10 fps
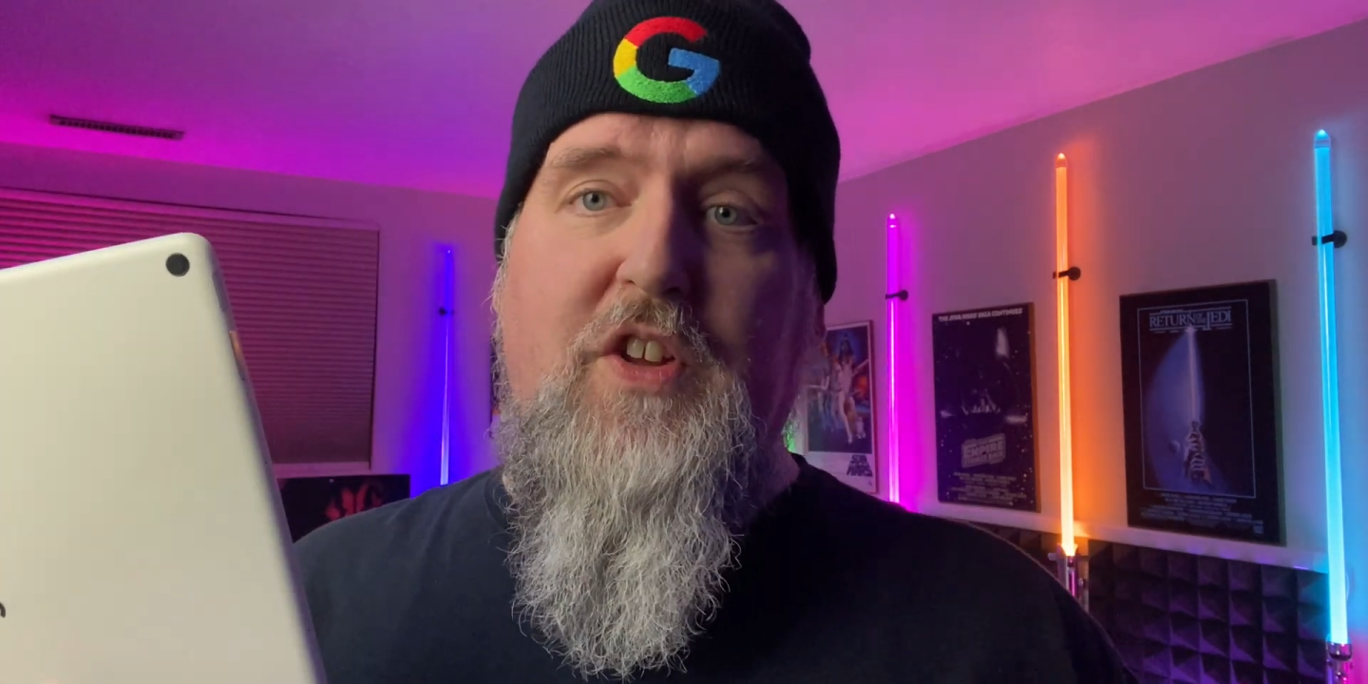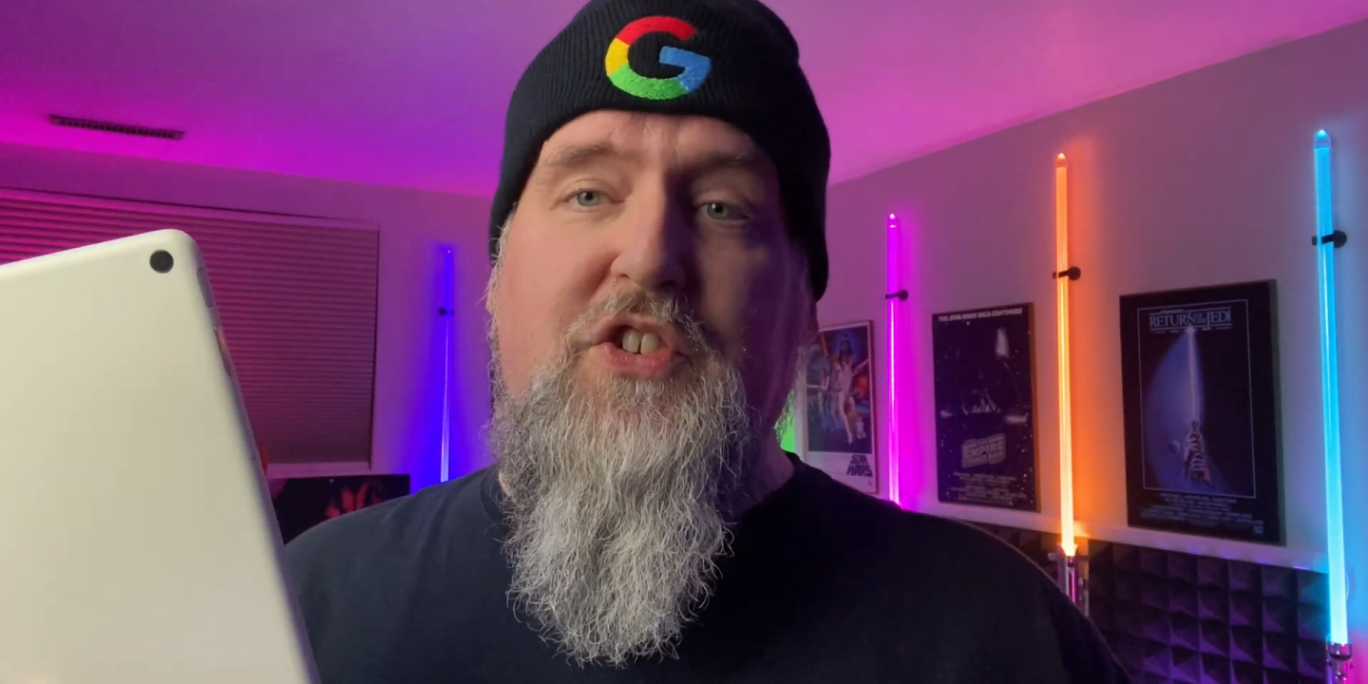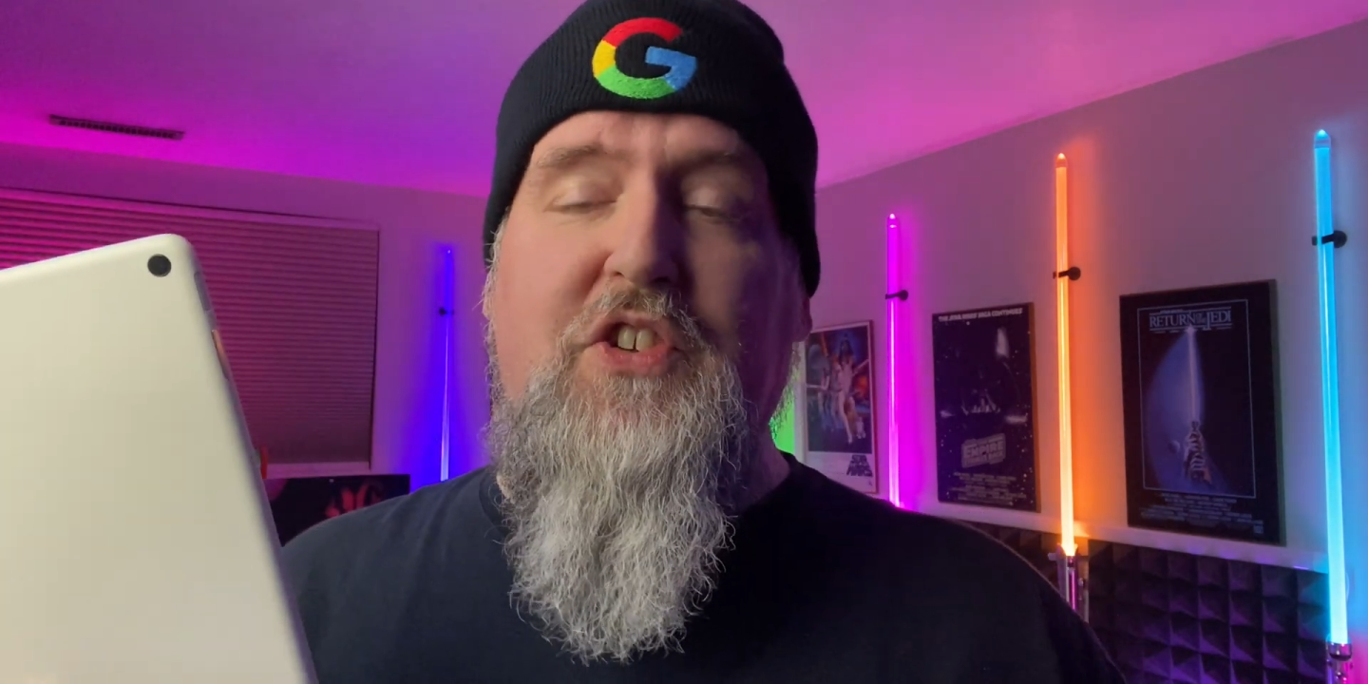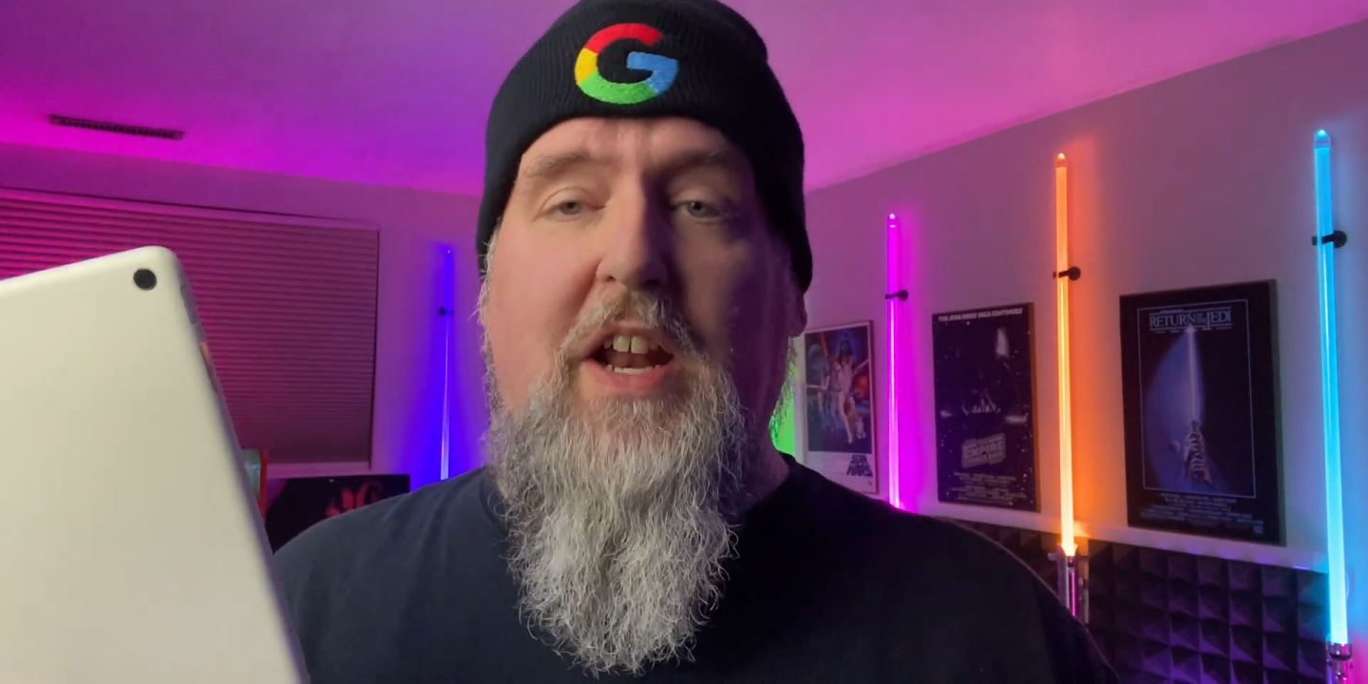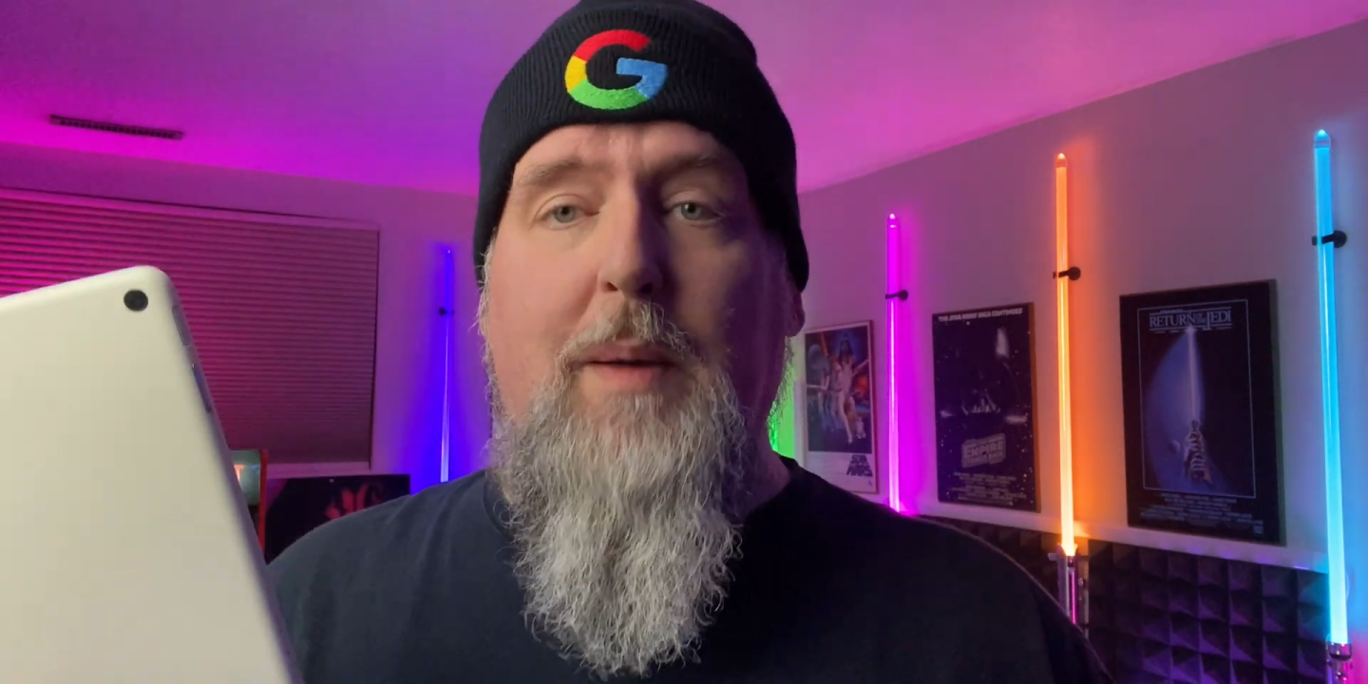
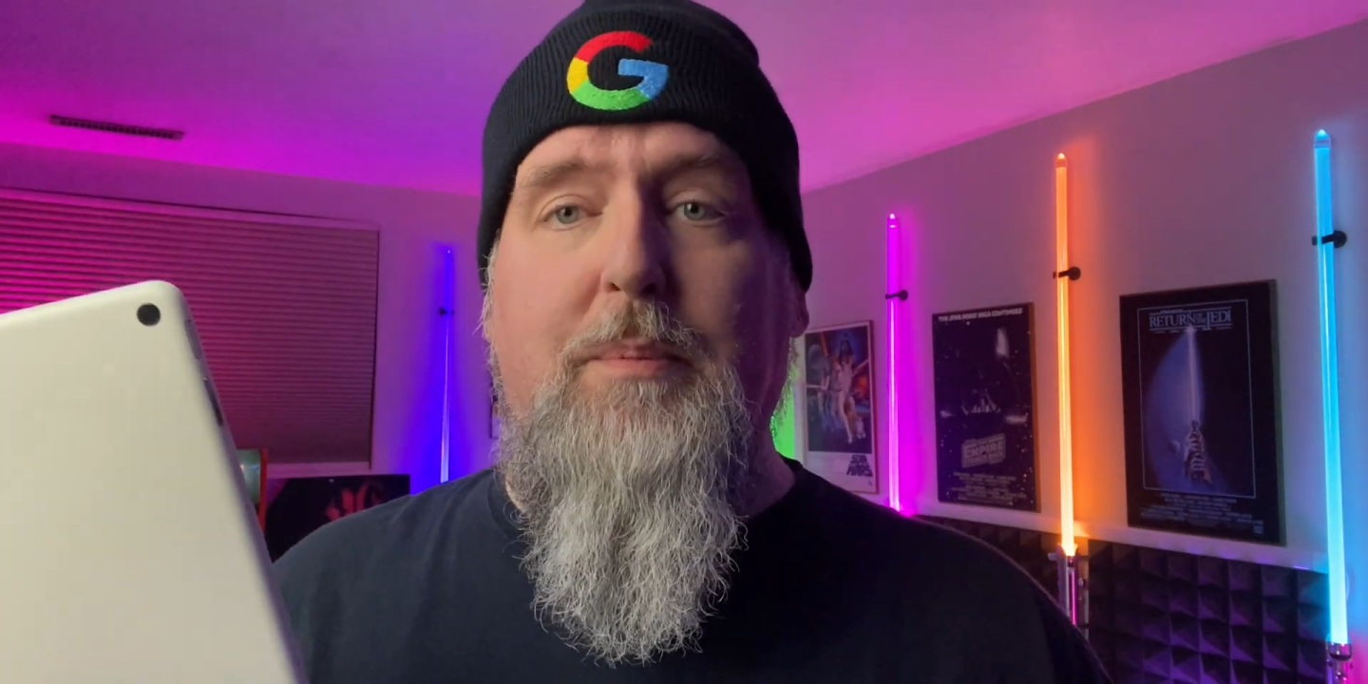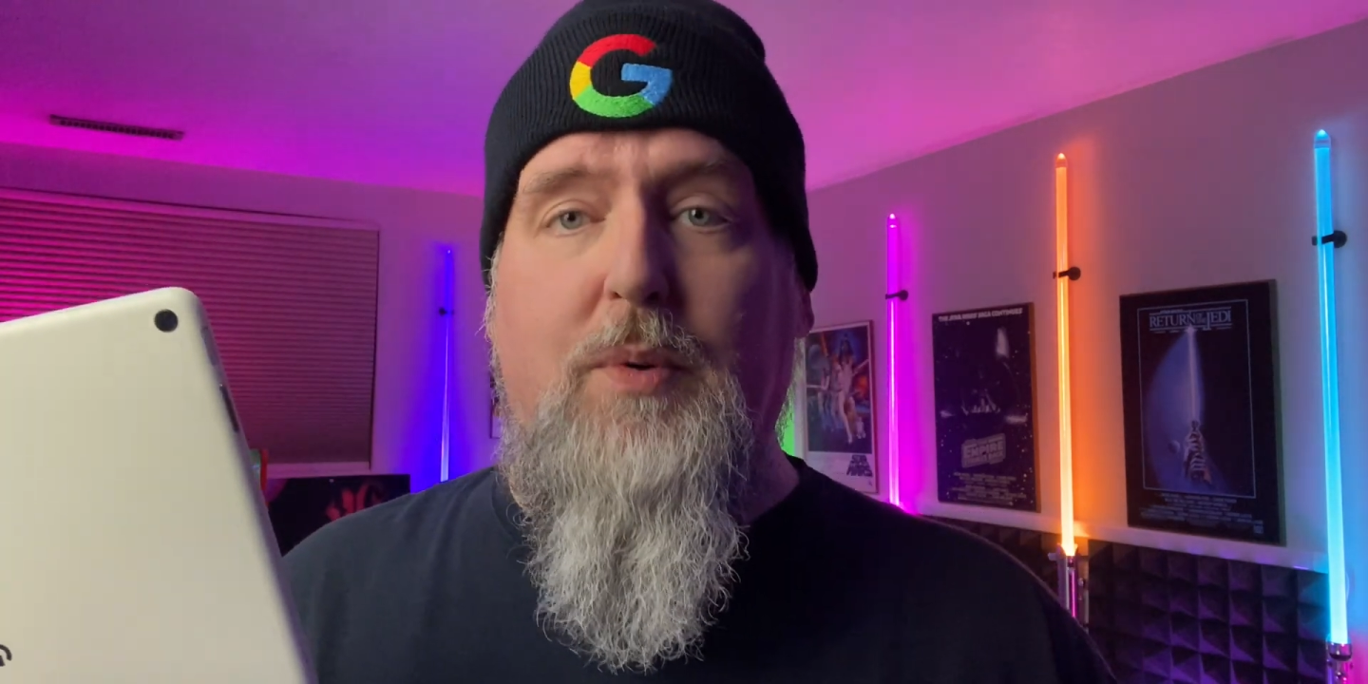setup